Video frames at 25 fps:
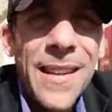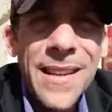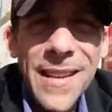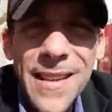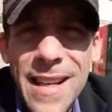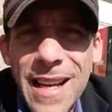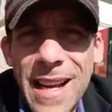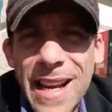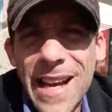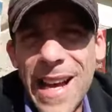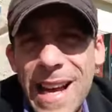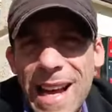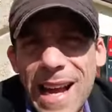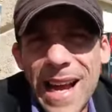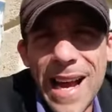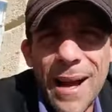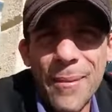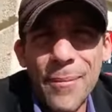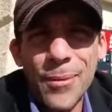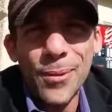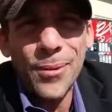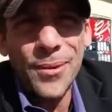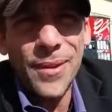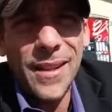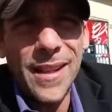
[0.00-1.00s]
Now,
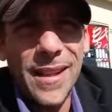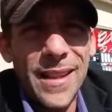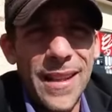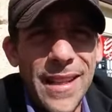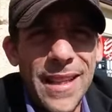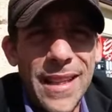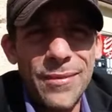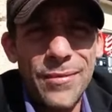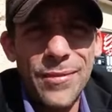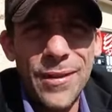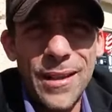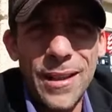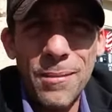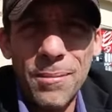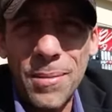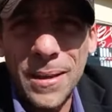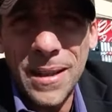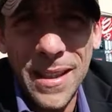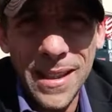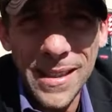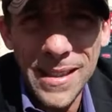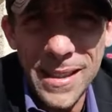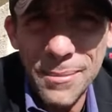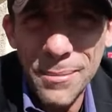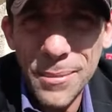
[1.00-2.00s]
I'm only leaving
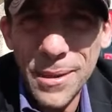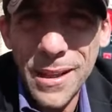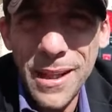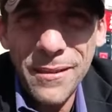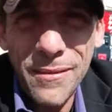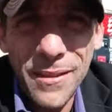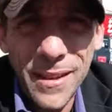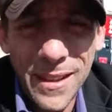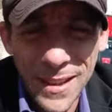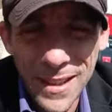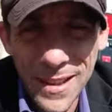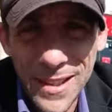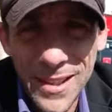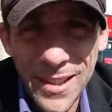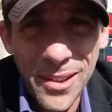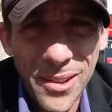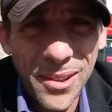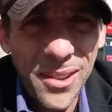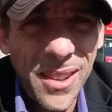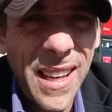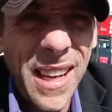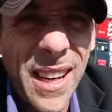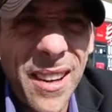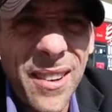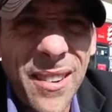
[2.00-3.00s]
because I'm leaving this
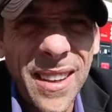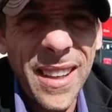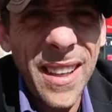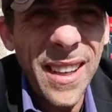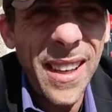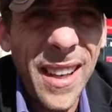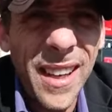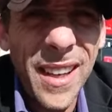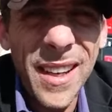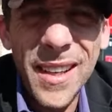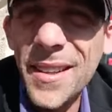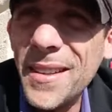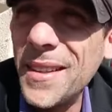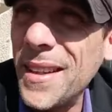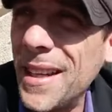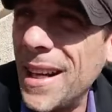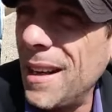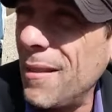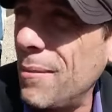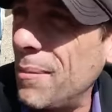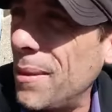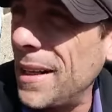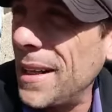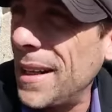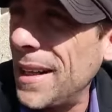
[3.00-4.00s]
little area that
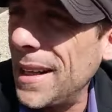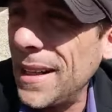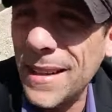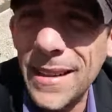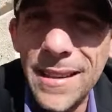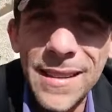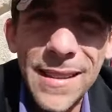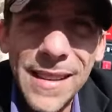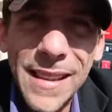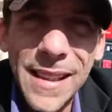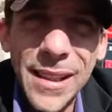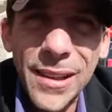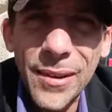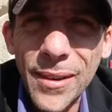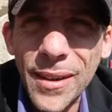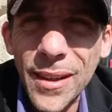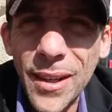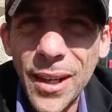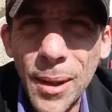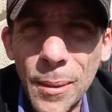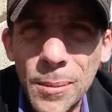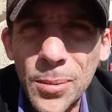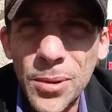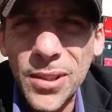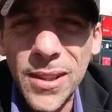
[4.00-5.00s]
I've been in here in
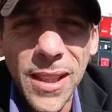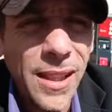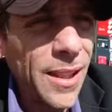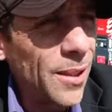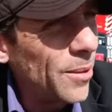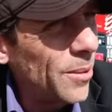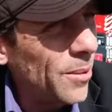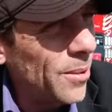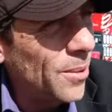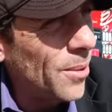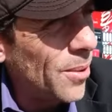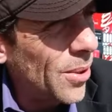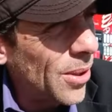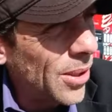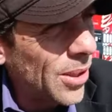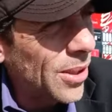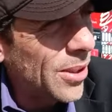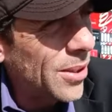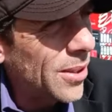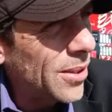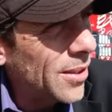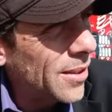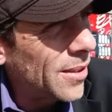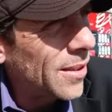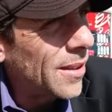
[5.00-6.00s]
upstate New York
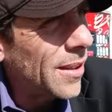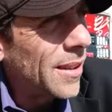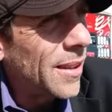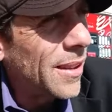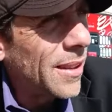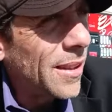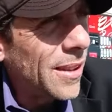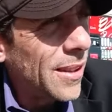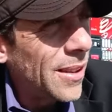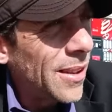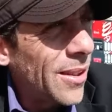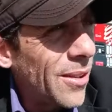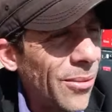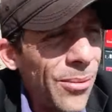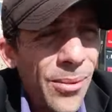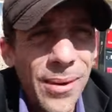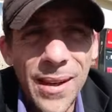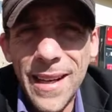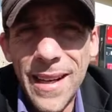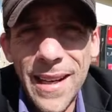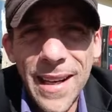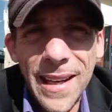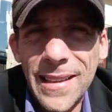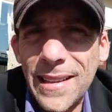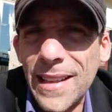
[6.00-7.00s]
where
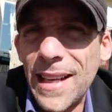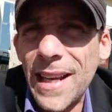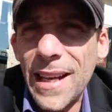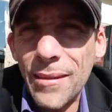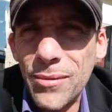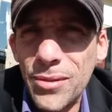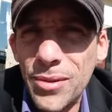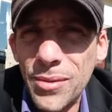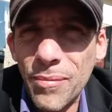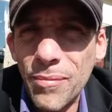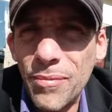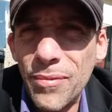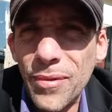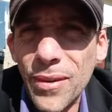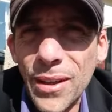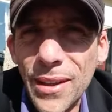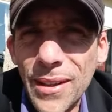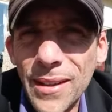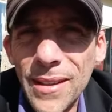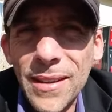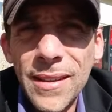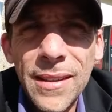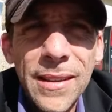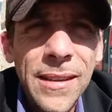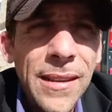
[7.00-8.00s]
I got to have some
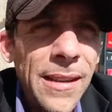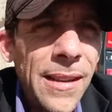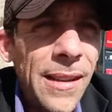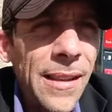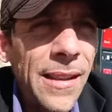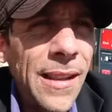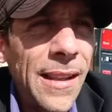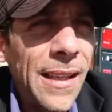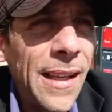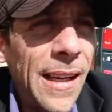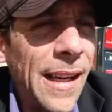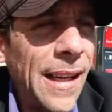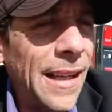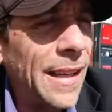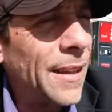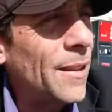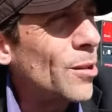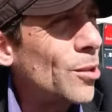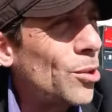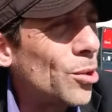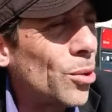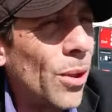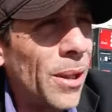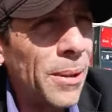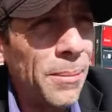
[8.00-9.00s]
fun and
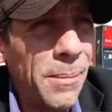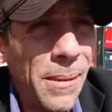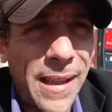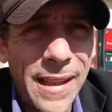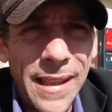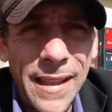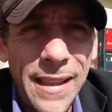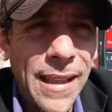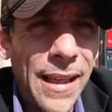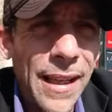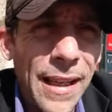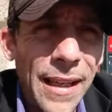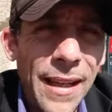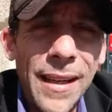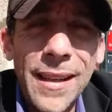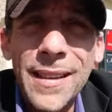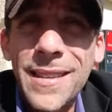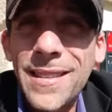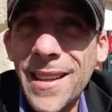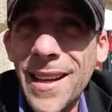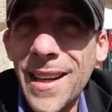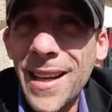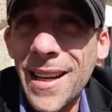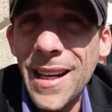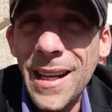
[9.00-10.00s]
enjoy my uh,
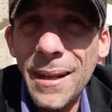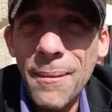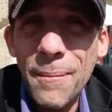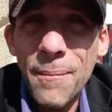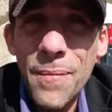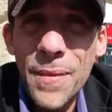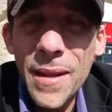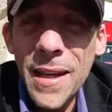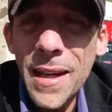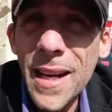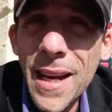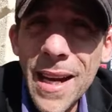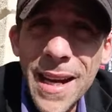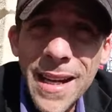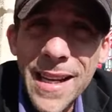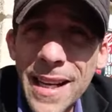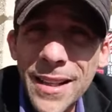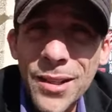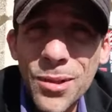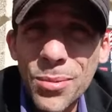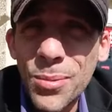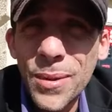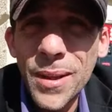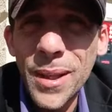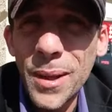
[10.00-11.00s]
time. And I got
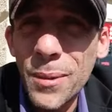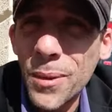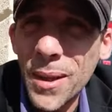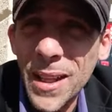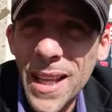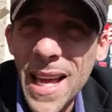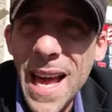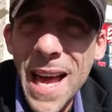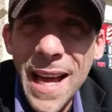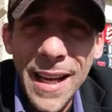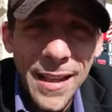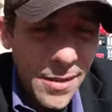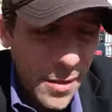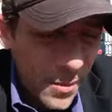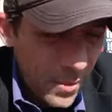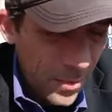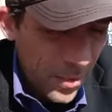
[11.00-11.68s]
to really relax. It